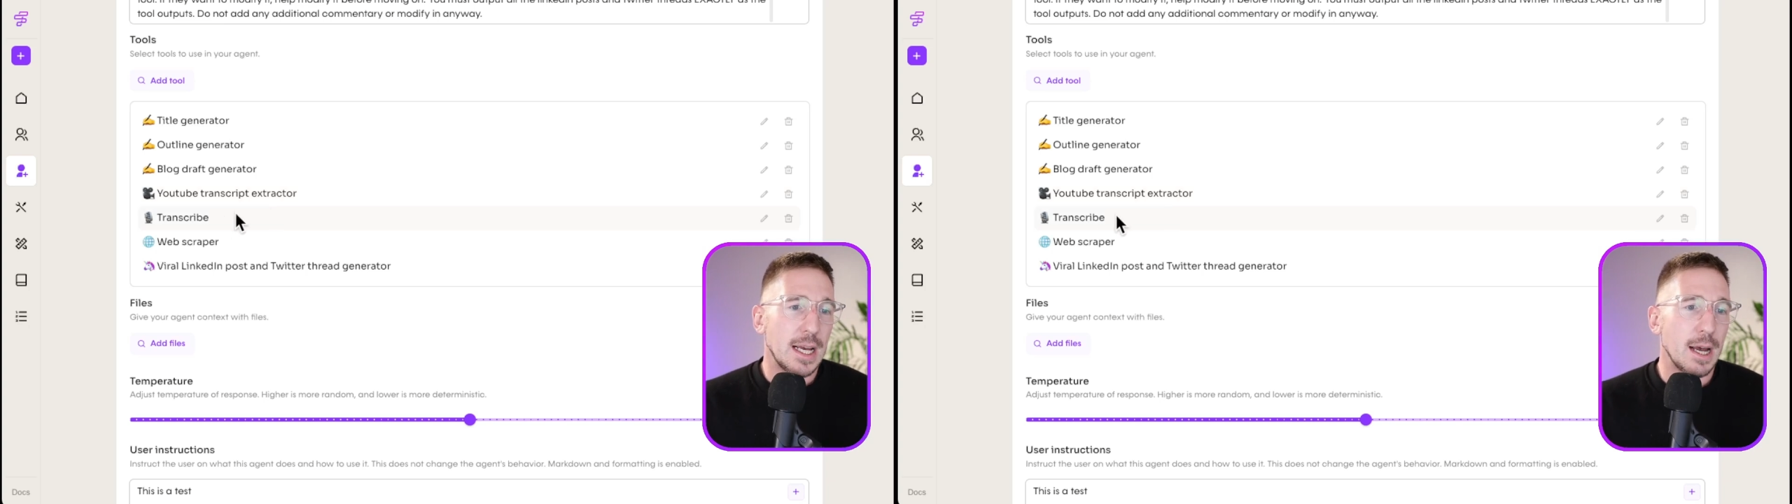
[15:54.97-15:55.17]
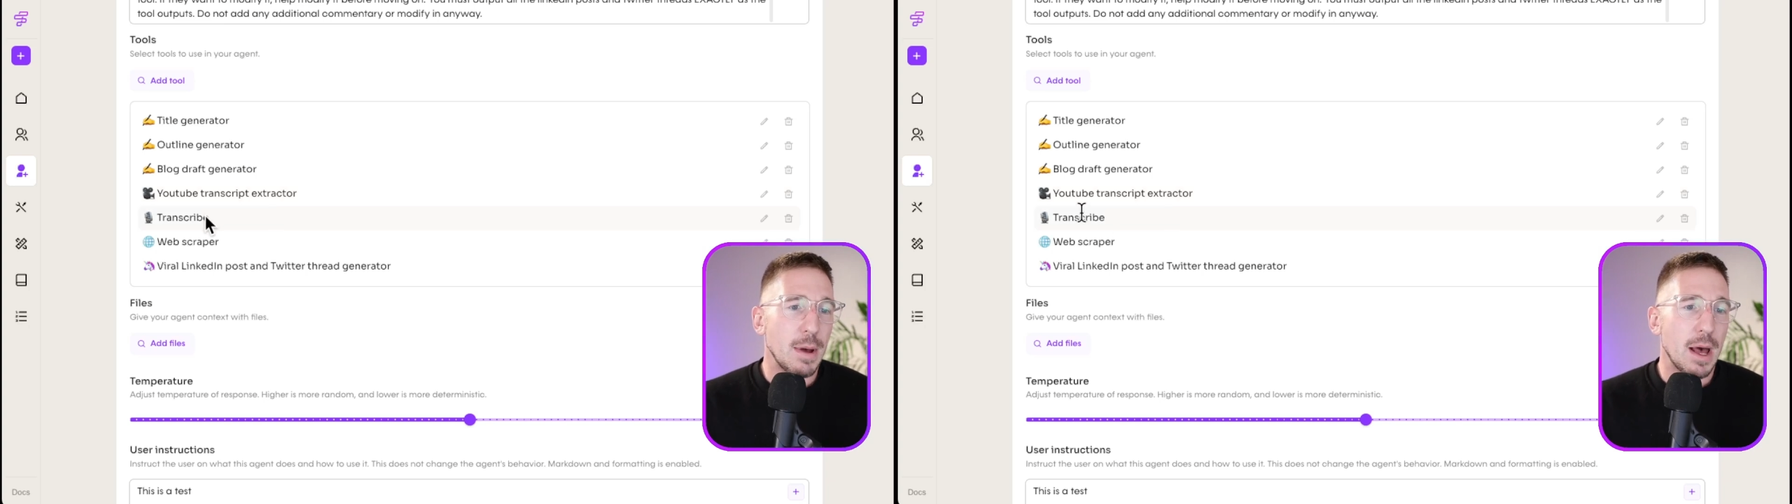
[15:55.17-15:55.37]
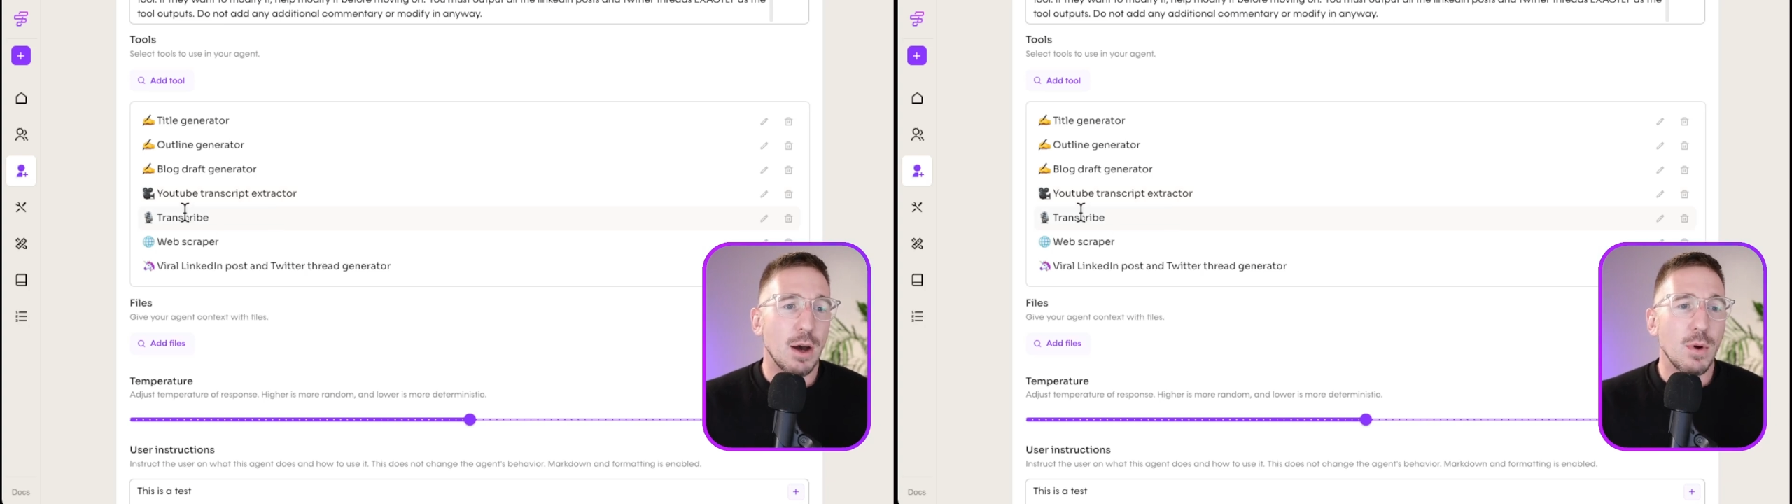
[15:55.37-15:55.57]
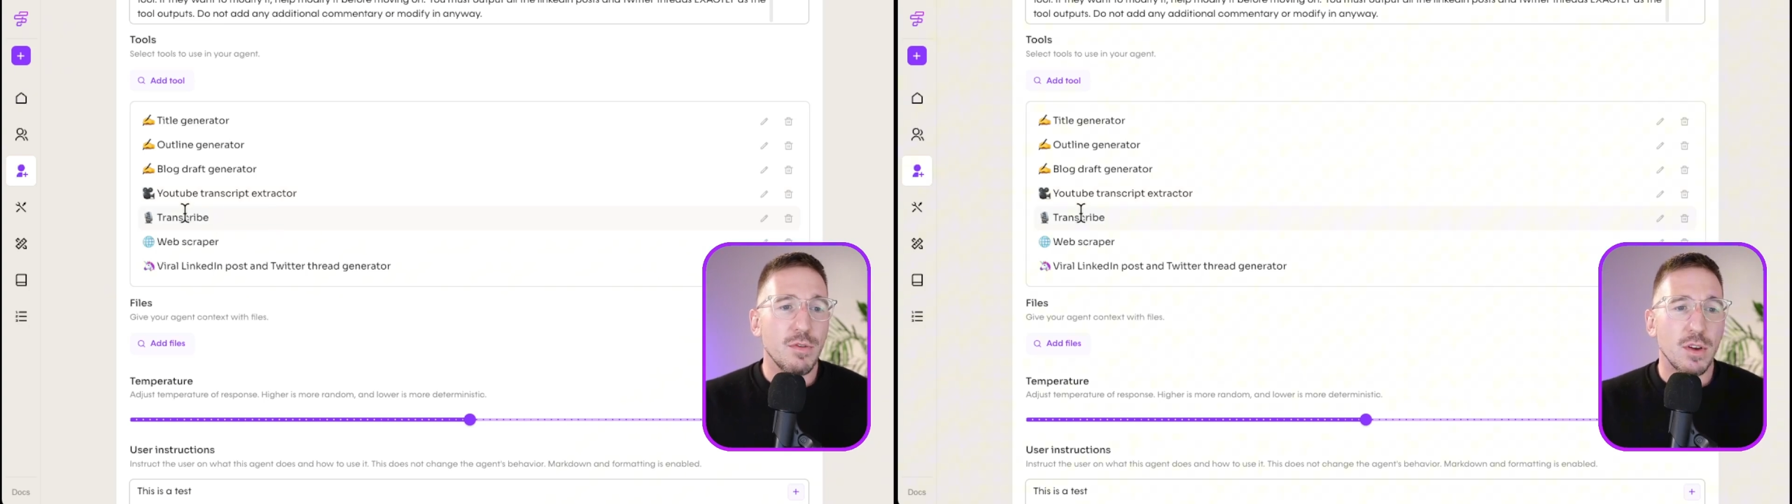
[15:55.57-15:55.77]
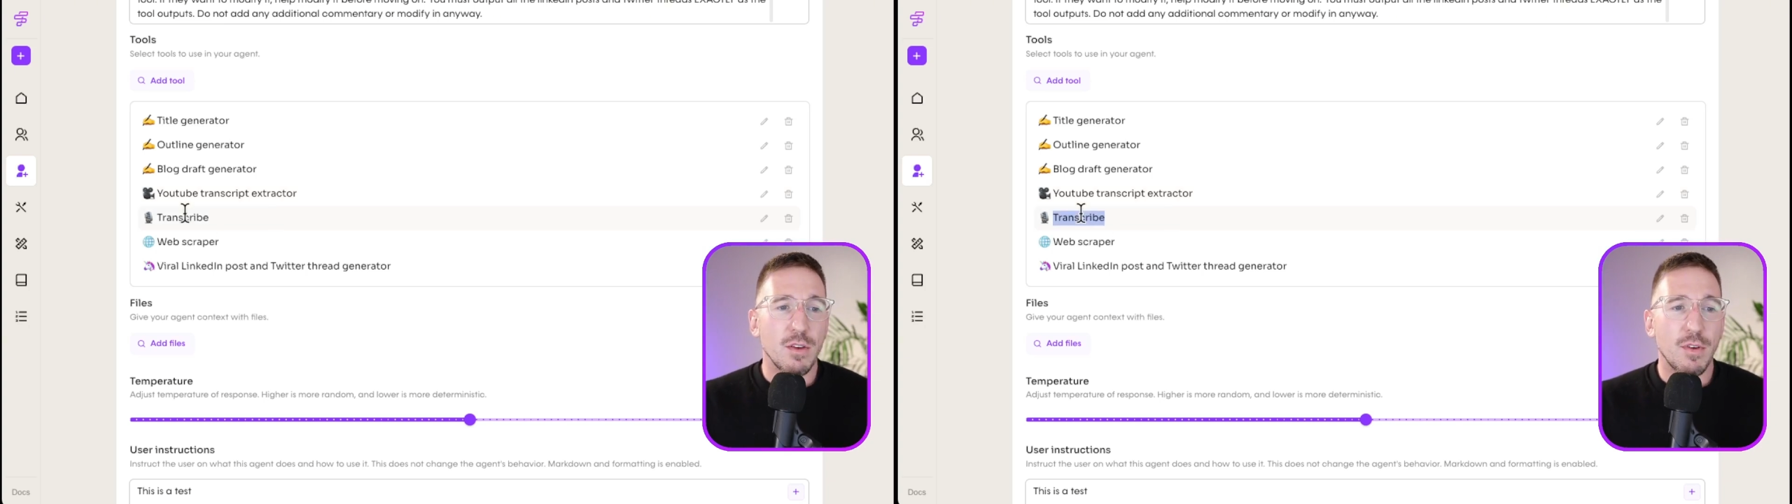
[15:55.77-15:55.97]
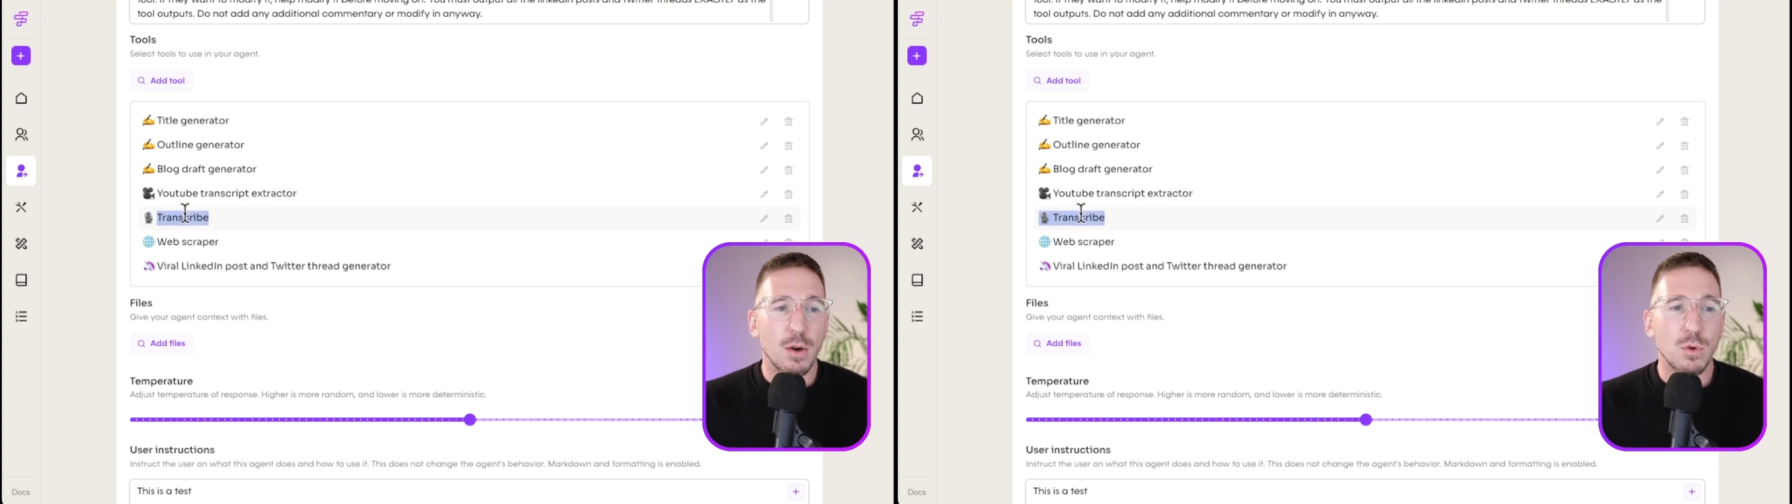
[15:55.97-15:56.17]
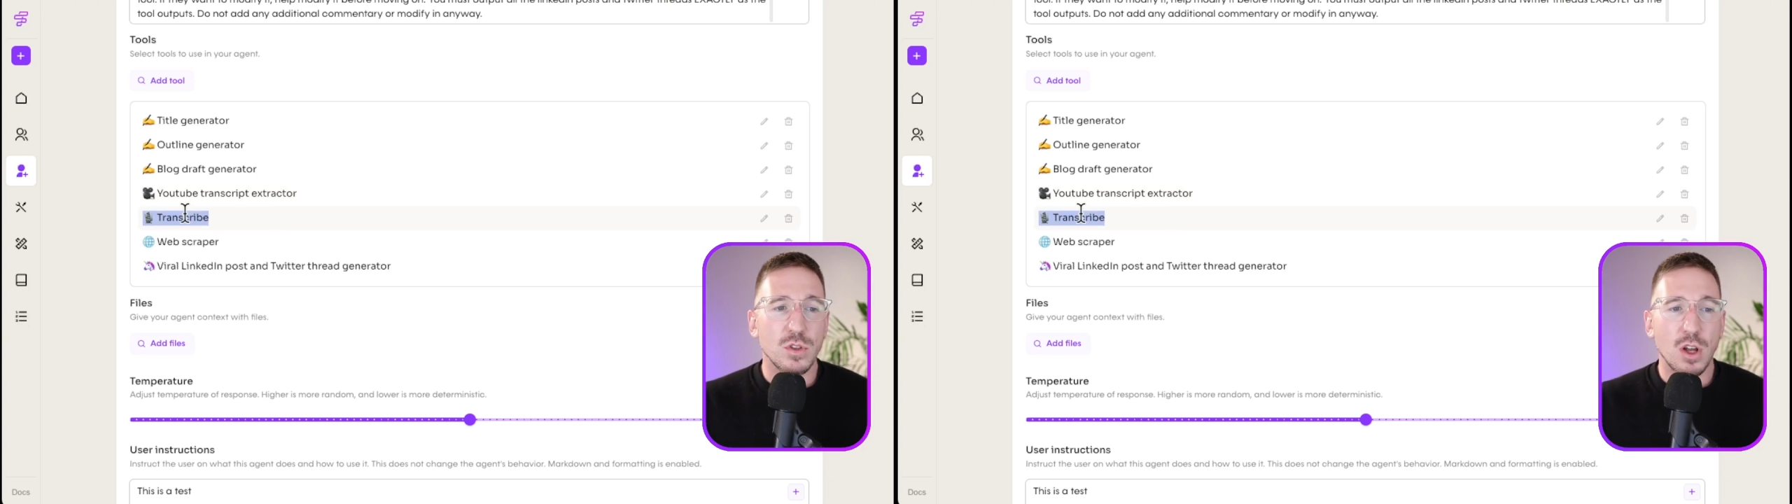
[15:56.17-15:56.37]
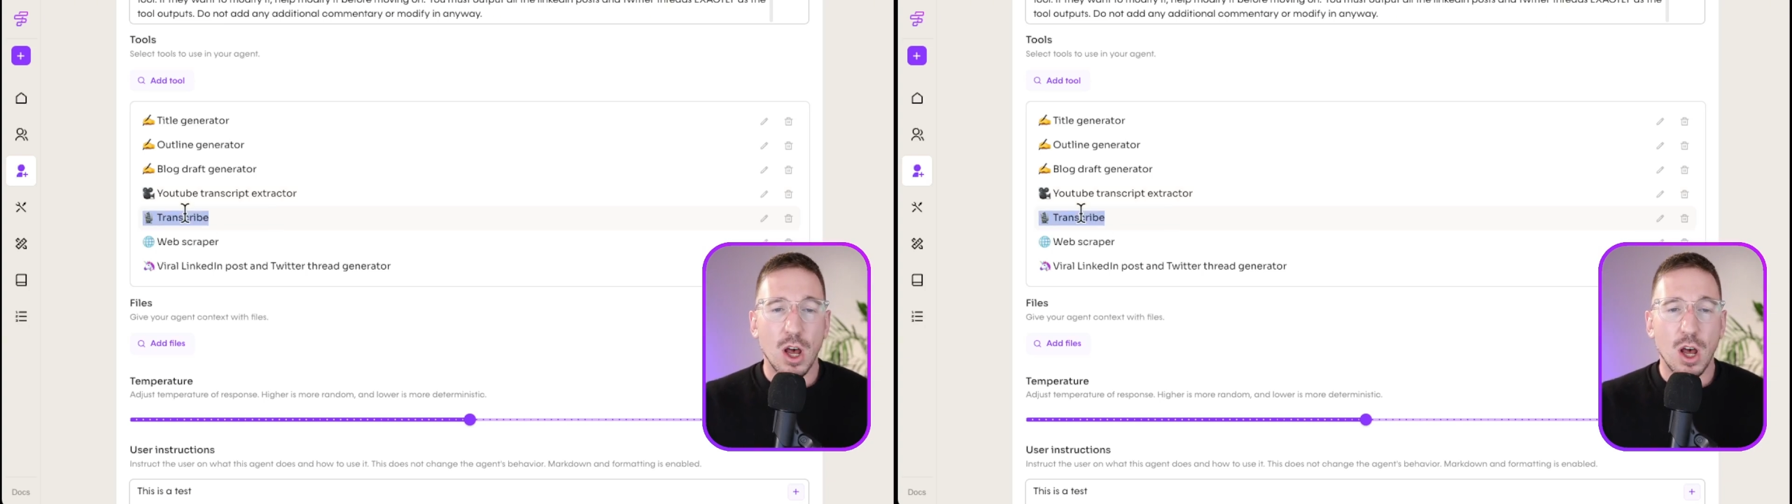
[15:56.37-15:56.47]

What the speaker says: However, if I was to